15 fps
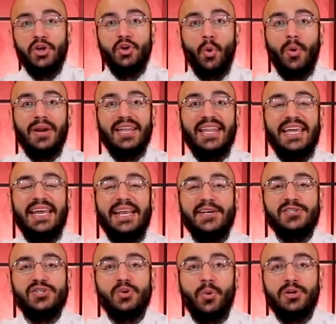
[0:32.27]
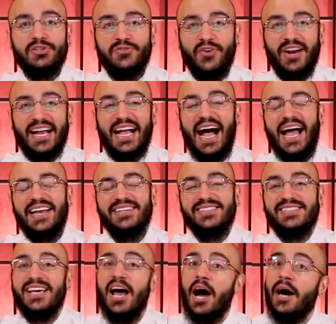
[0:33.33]
your leading source for
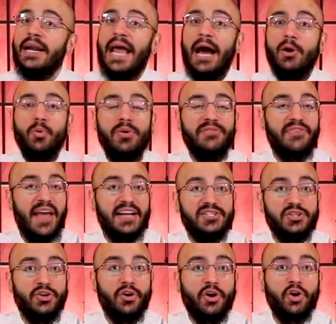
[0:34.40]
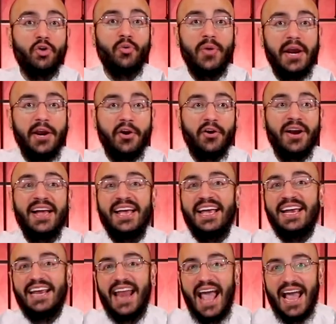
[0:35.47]
guidance on how to advance your career
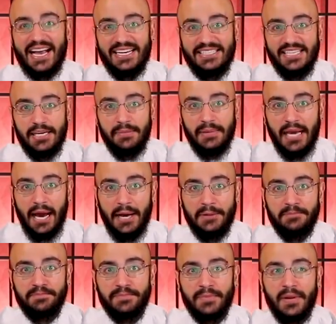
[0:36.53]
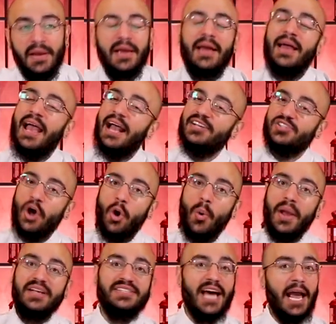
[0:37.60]
in academia. As
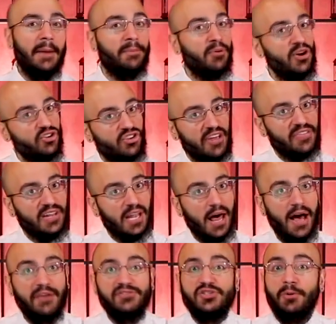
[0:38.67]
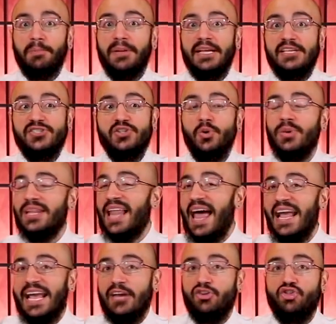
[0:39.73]
always, I appreciate the love, so please do
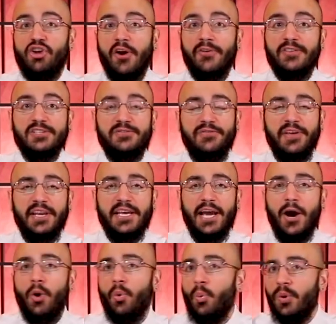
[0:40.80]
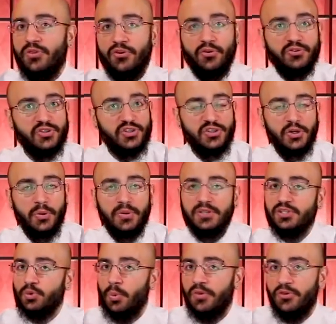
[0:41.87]
like and share this video with your
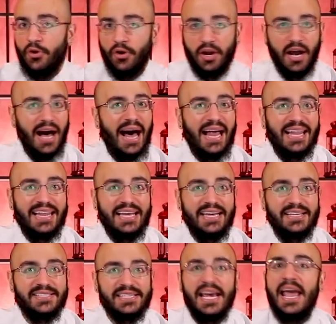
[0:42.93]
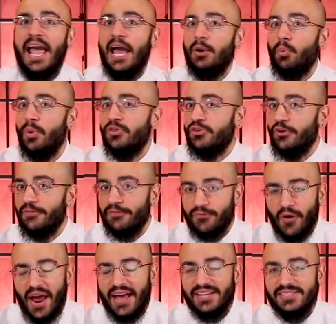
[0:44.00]
students, with your colleagues, and with your
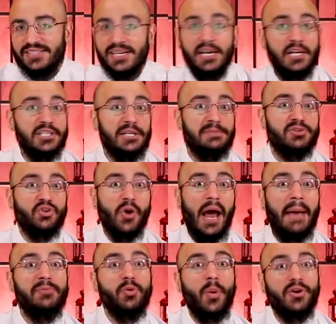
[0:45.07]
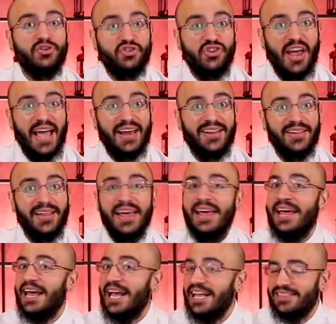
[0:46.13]
friends. Subscribe to our channel,
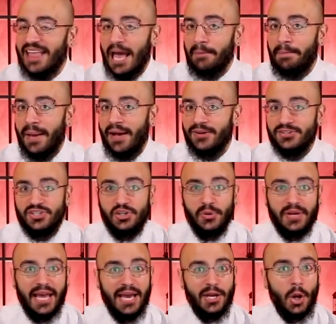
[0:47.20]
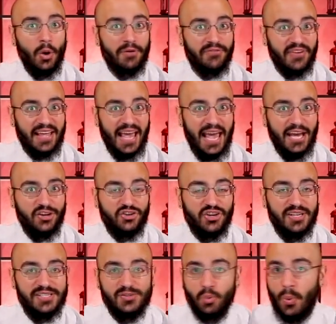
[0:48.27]
hit that bell so you get
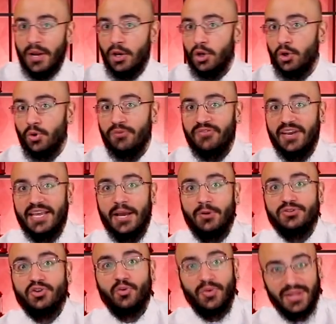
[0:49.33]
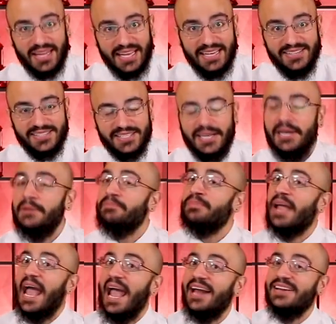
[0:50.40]
notifications when new videos are released,
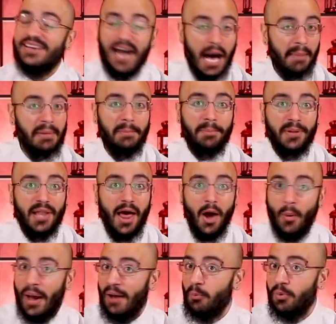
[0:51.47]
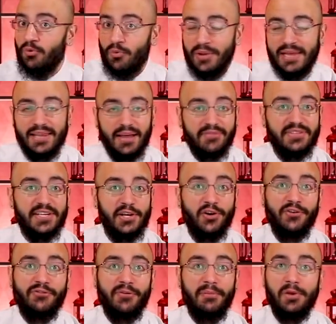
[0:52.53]
and comment below. I would really love to
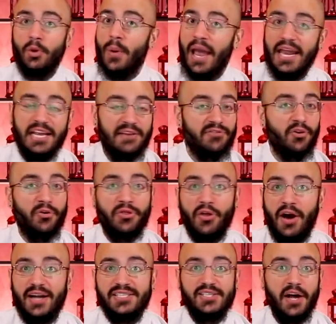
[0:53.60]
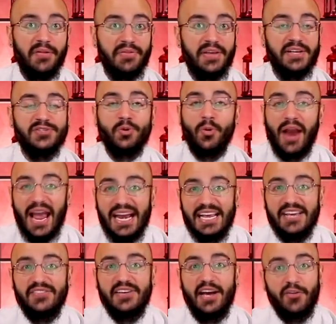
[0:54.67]
hear from you any of your thoughts on this or
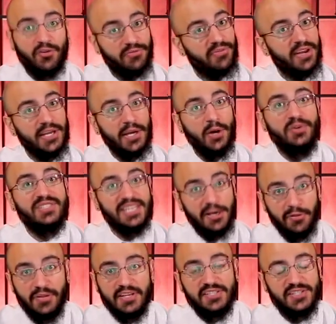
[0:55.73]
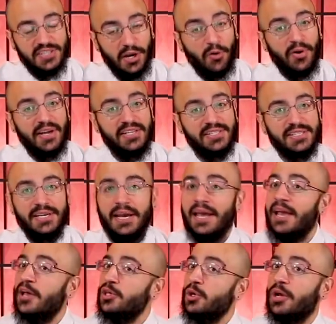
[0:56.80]
any of the other videos in this series.
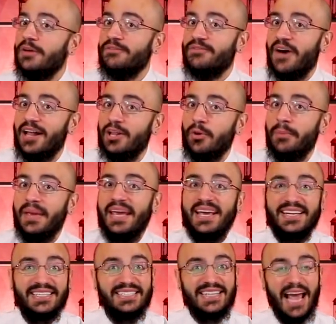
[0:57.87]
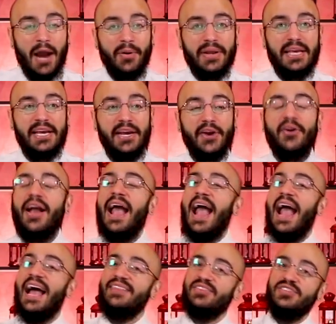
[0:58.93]
You can follow me down here
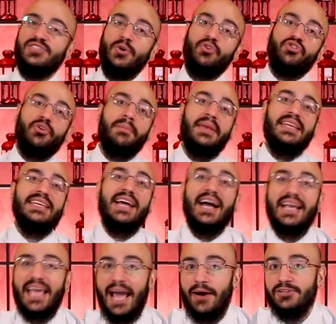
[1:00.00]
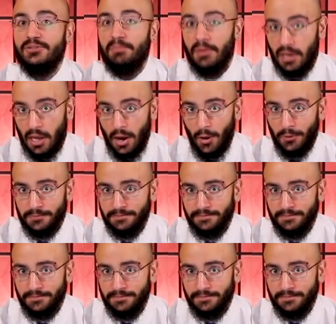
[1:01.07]
at the social media accounts below.